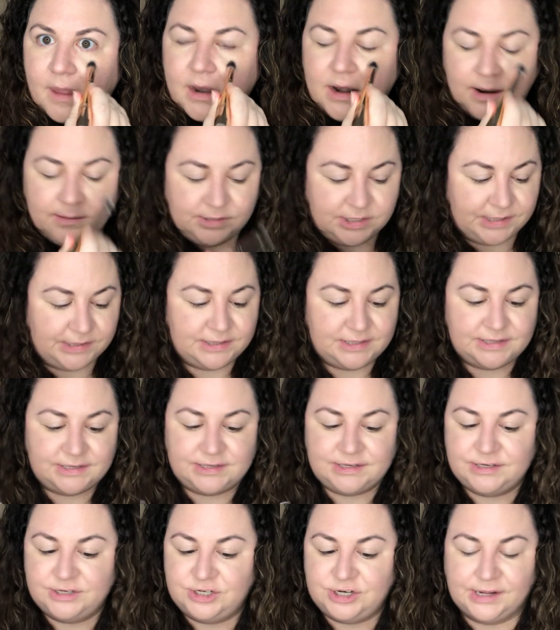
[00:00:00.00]
And I'm just
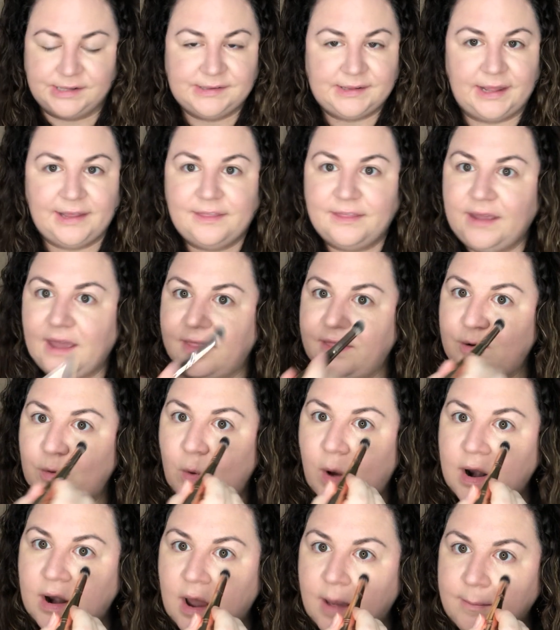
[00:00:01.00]
like the other
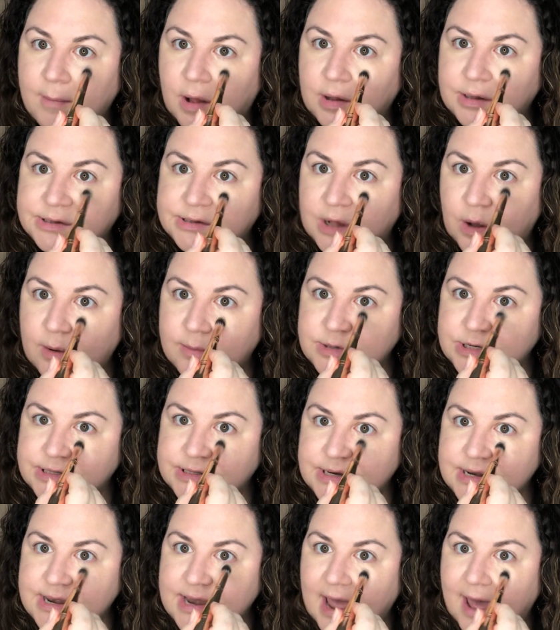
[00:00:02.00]
one, I'm
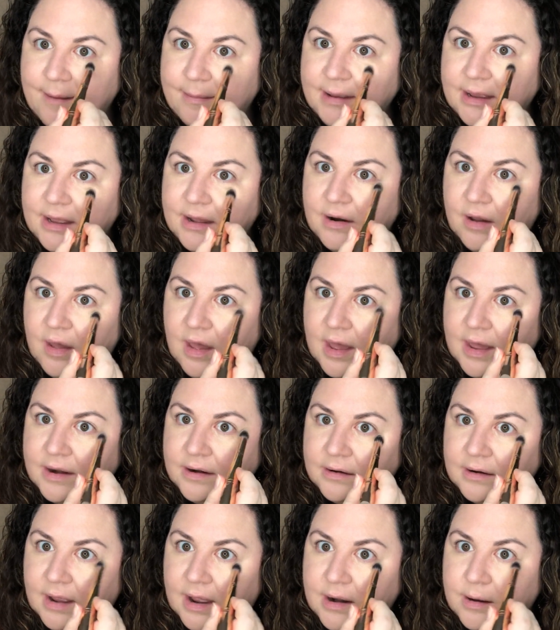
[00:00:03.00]
just dabbing it
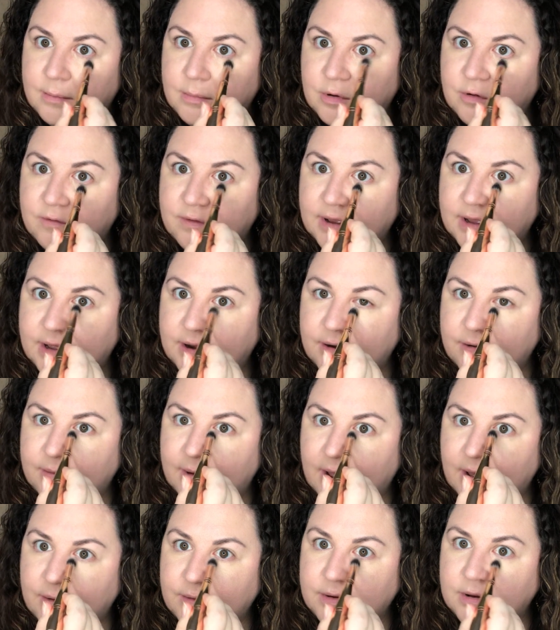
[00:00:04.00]
on, kind of moving it
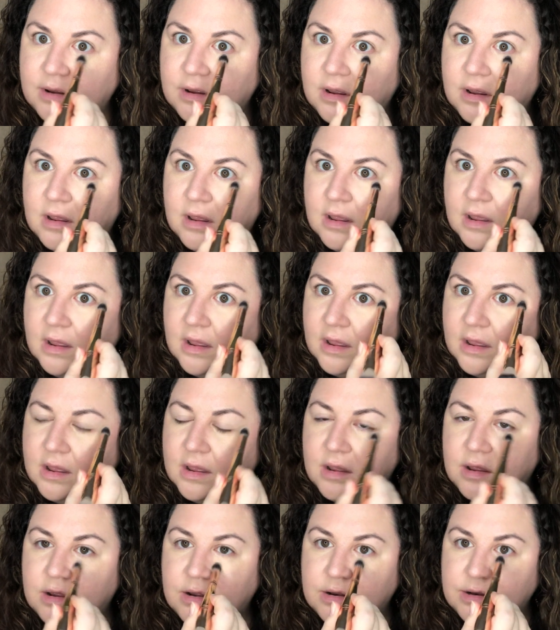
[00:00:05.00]
around,
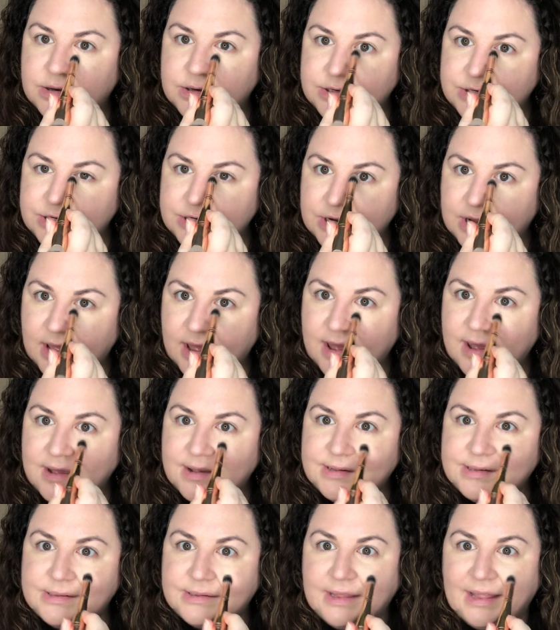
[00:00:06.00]

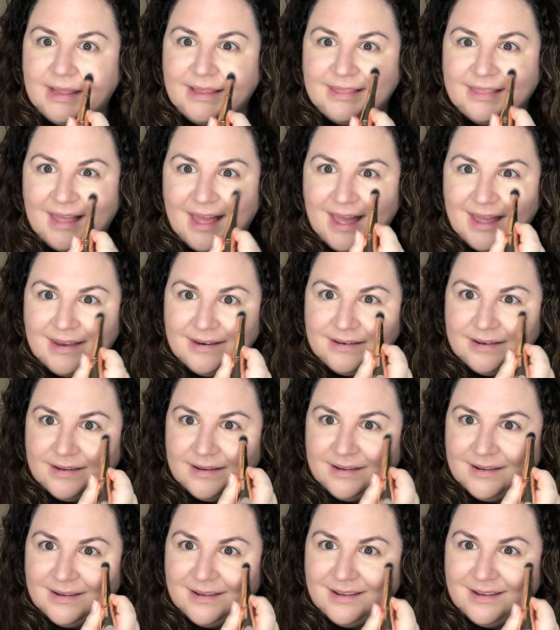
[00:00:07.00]
just like that.